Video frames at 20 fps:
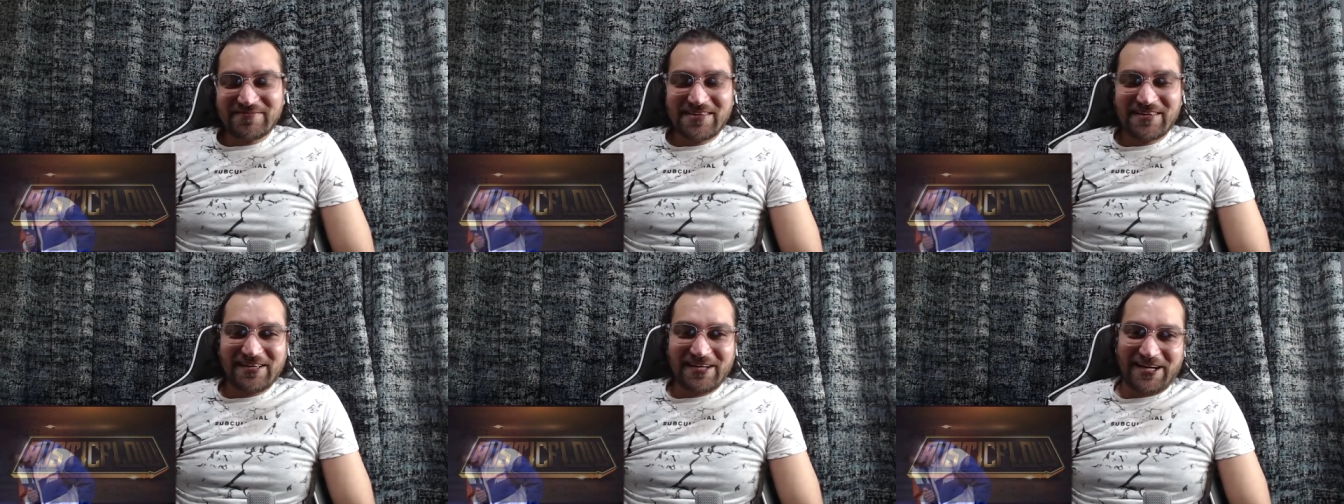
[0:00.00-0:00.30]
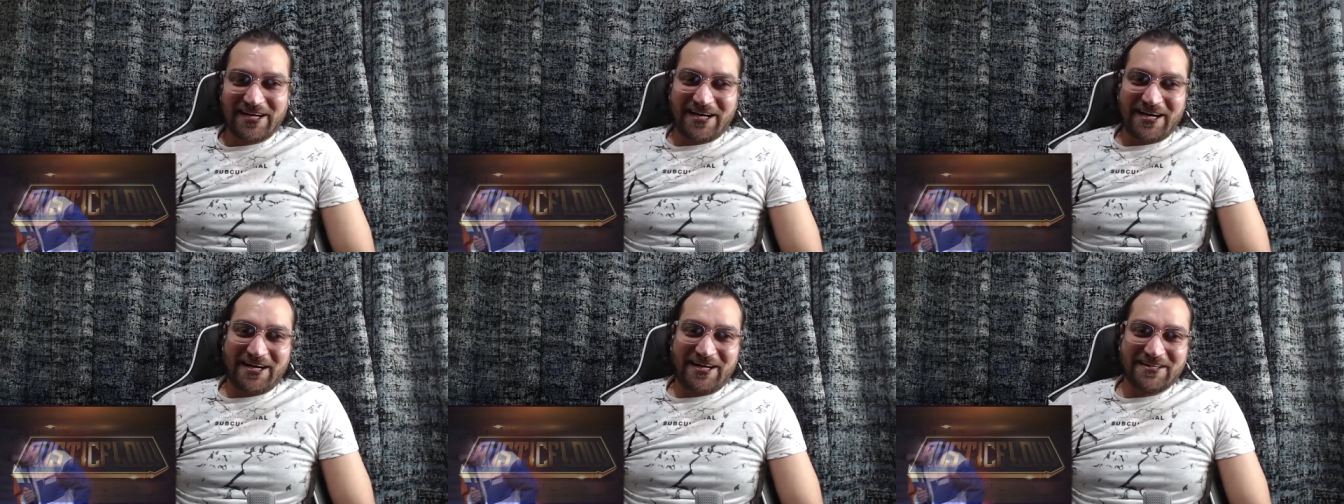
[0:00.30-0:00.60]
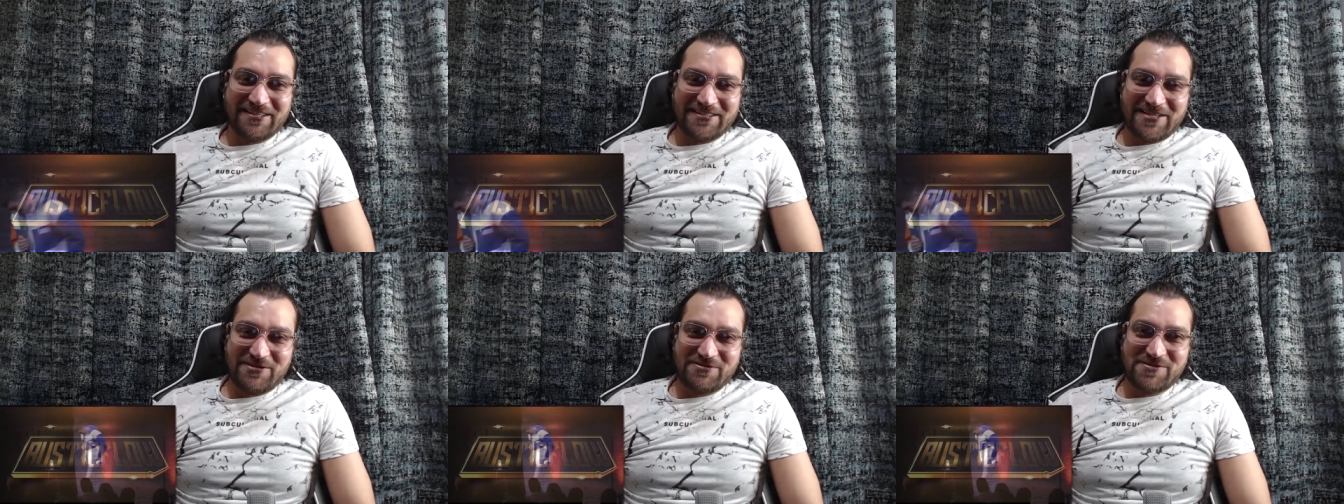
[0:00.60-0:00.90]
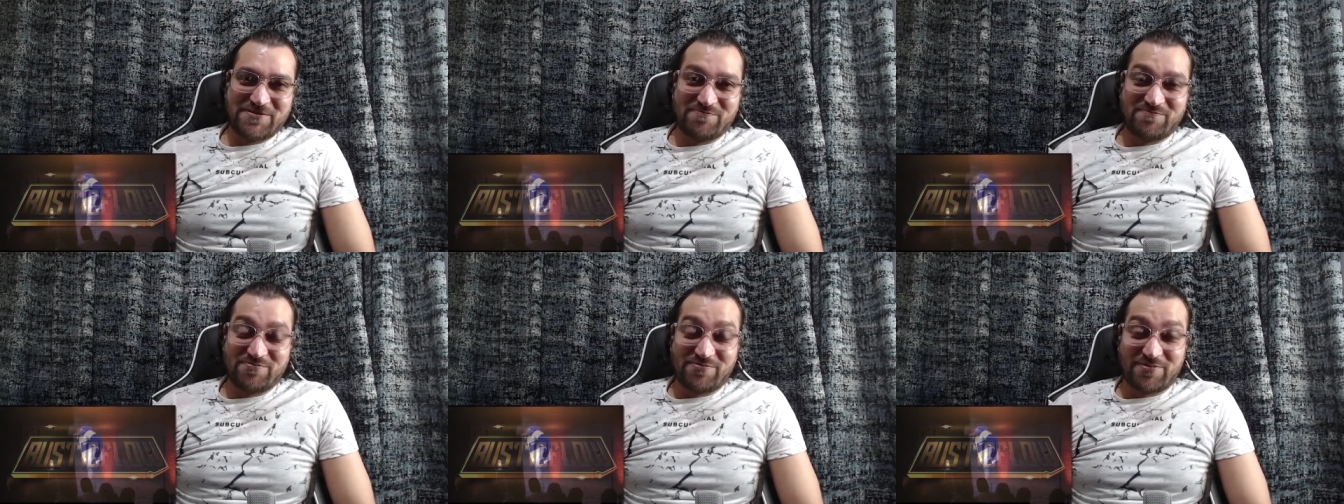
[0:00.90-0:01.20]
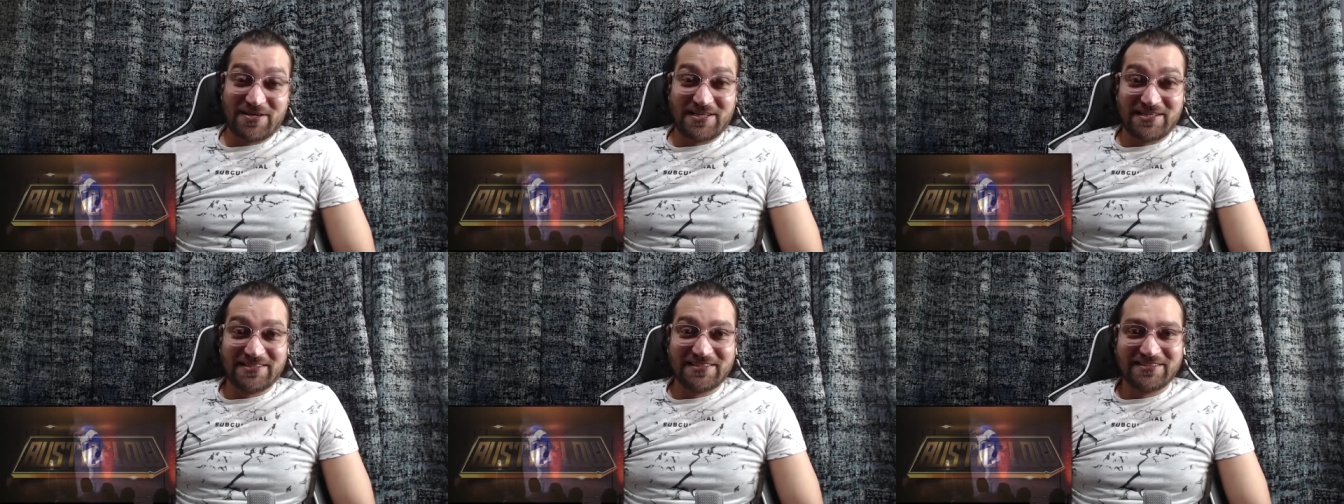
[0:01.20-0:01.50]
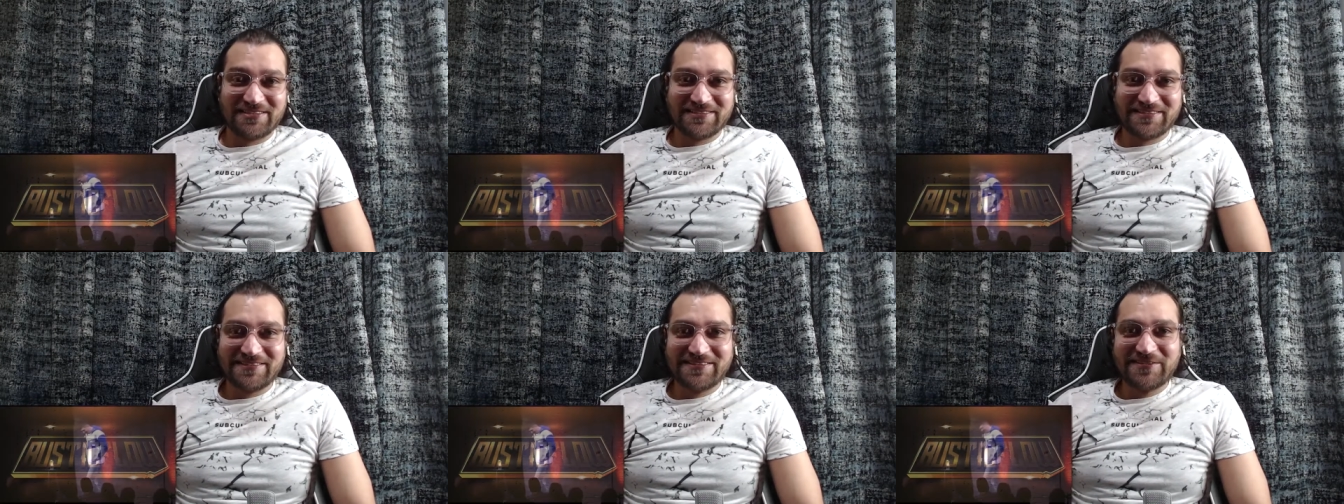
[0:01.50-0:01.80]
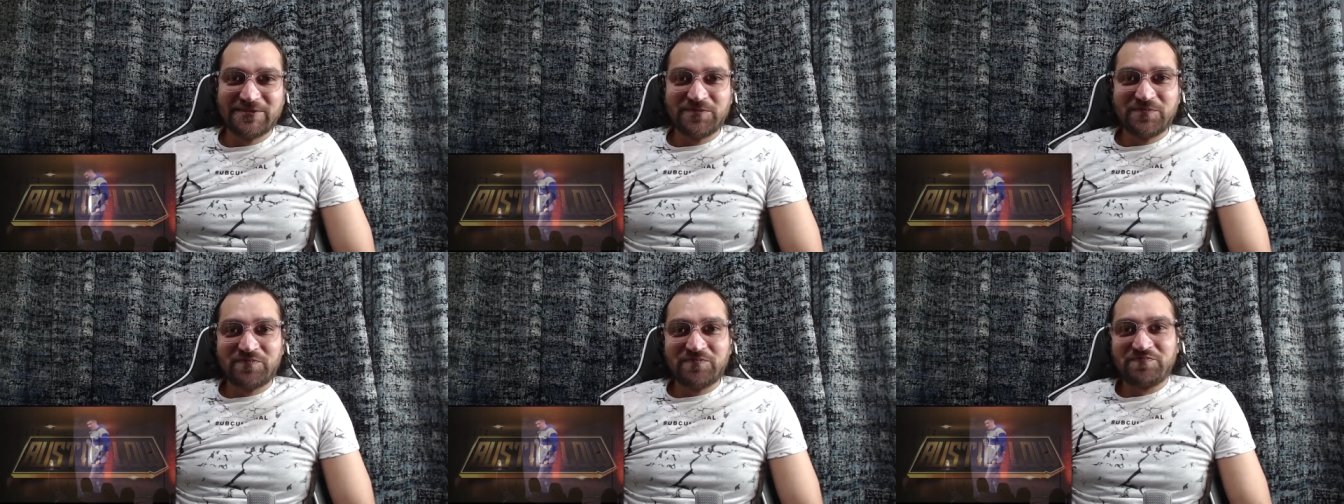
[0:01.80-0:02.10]
oh, that was brilliant.
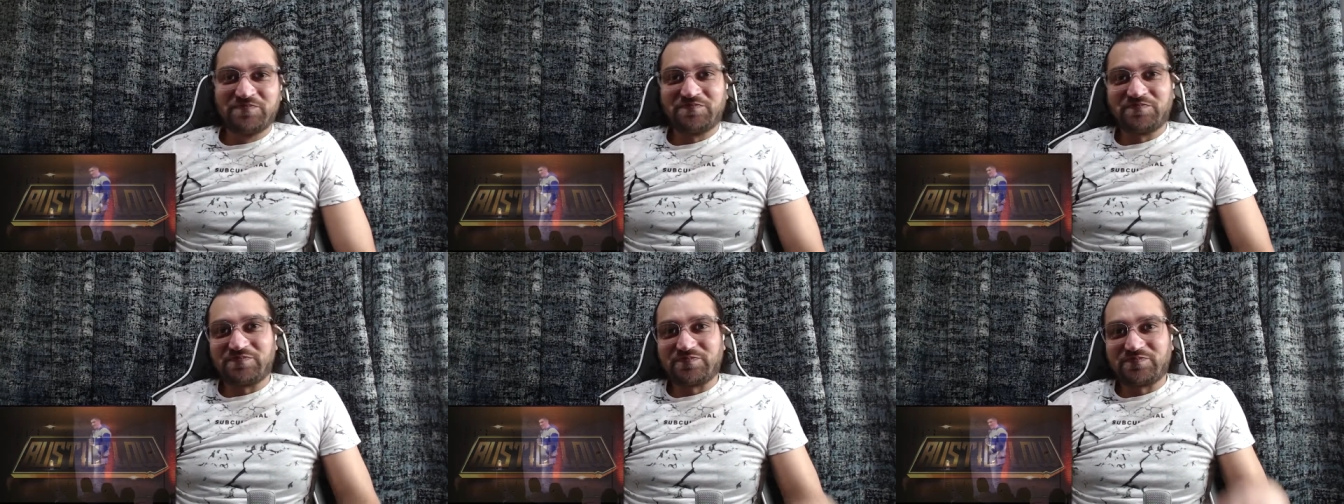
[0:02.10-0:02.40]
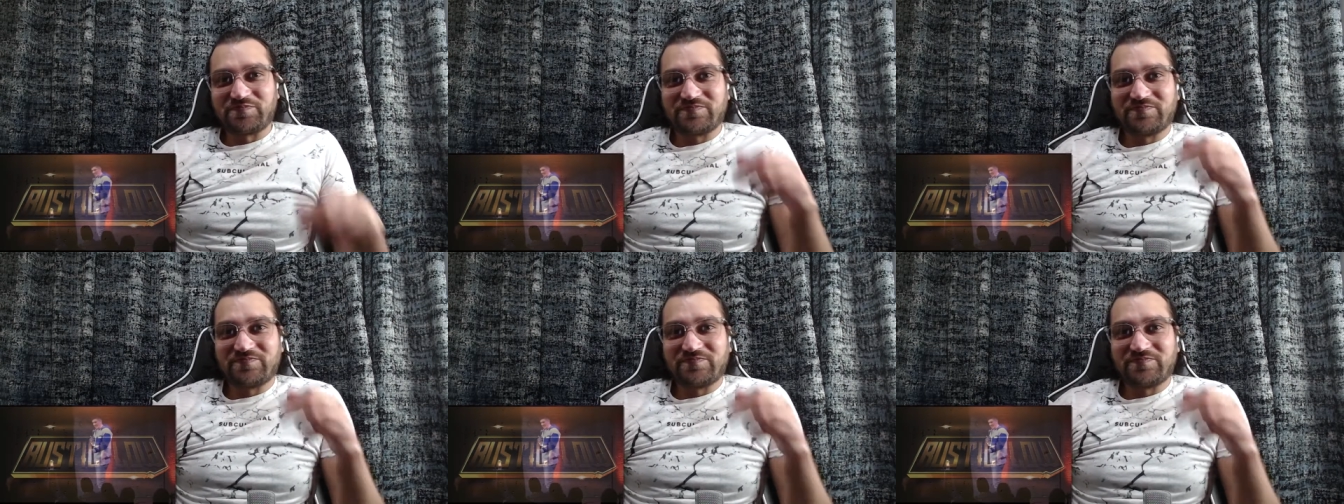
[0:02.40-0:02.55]
Are they